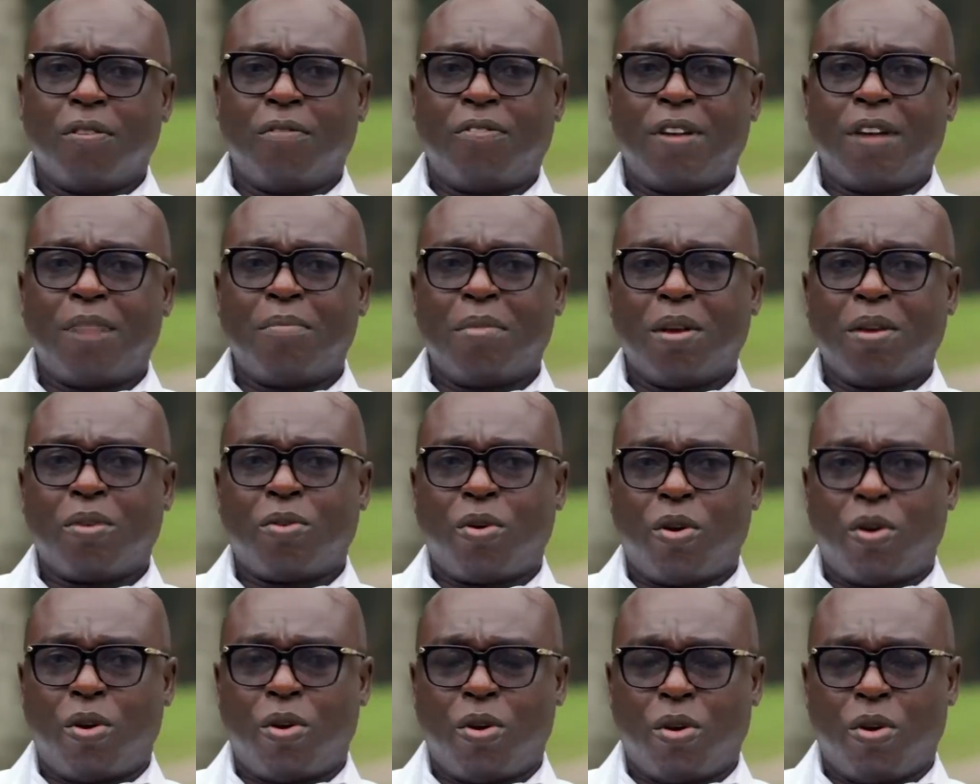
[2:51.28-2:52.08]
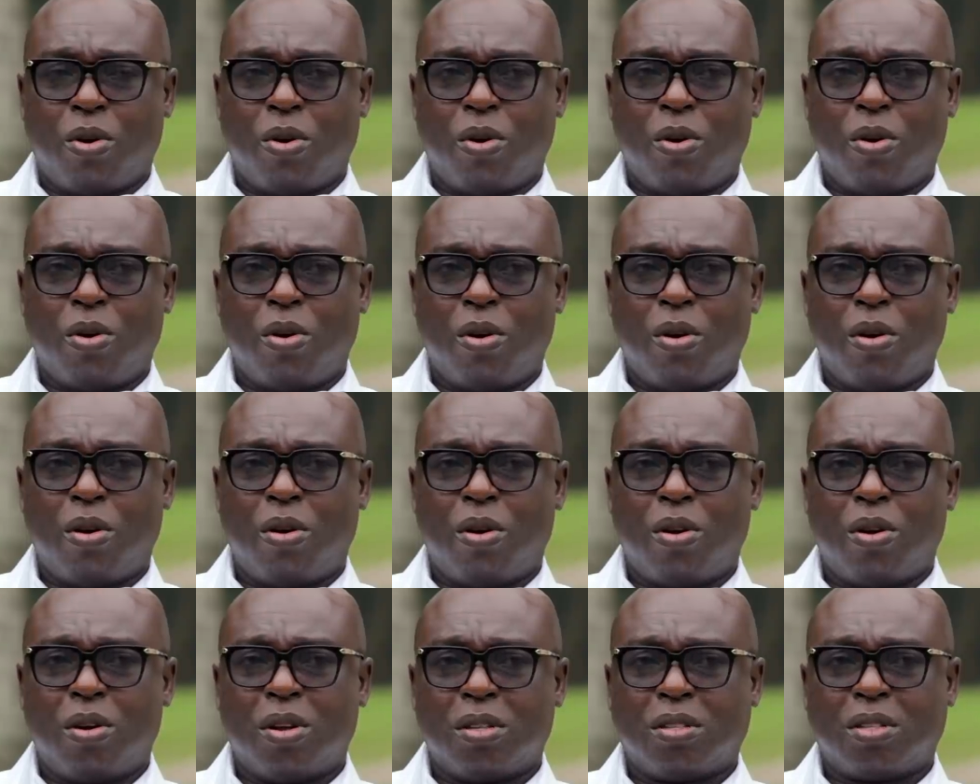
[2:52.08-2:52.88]
no, if I may call,
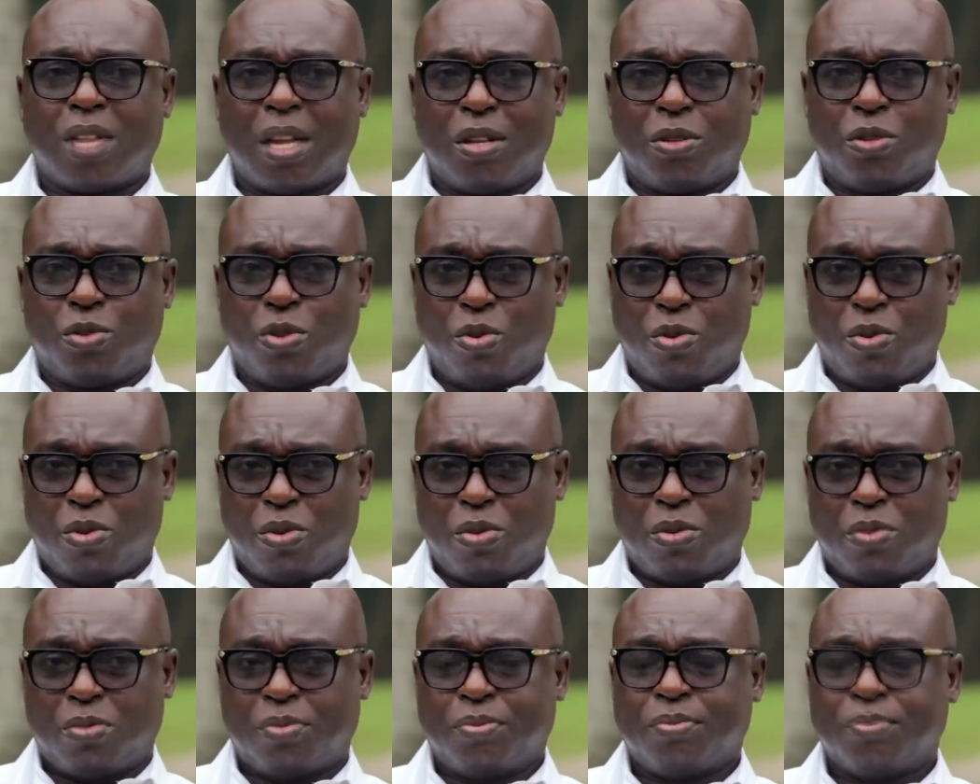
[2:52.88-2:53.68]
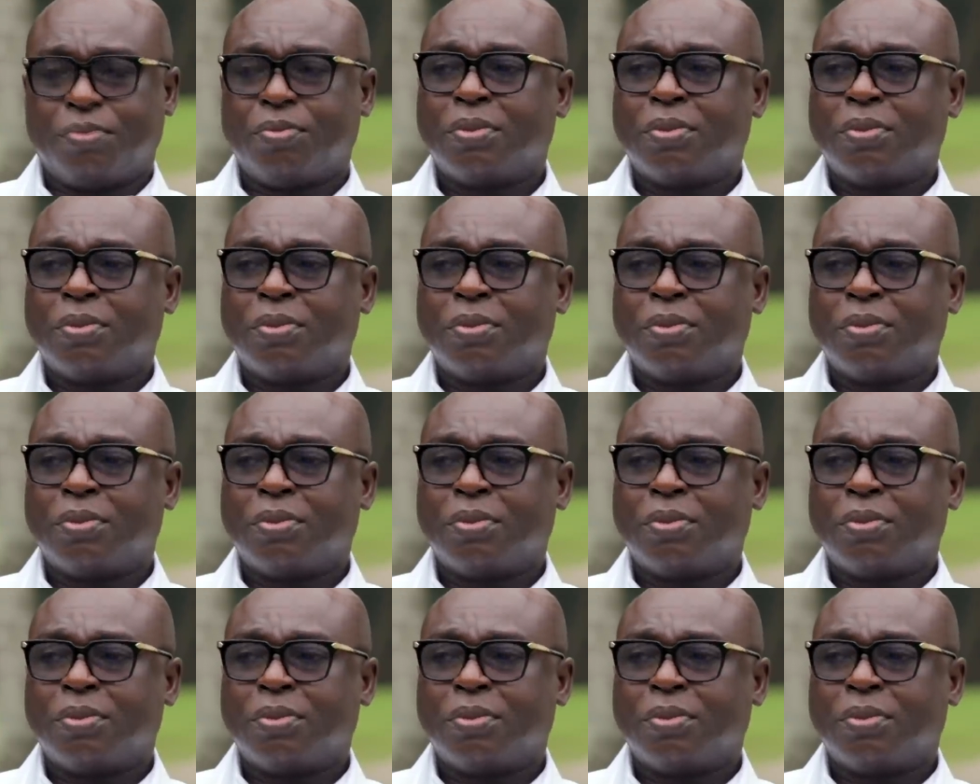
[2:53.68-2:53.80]
as I took.